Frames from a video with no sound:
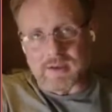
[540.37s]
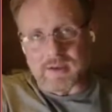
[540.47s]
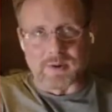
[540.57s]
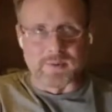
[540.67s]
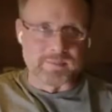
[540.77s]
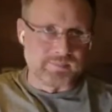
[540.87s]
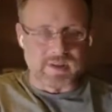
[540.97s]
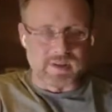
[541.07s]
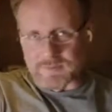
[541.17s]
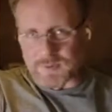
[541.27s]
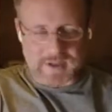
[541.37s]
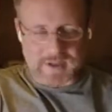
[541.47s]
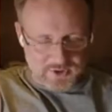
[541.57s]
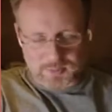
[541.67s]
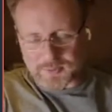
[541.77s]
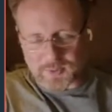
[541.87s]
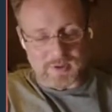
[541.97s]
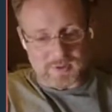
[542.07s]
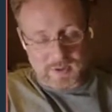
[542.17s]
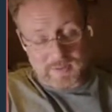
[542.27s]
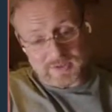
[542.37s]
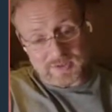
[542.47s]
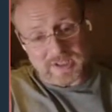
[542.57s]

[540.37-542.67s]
Now, if you've done this before, that's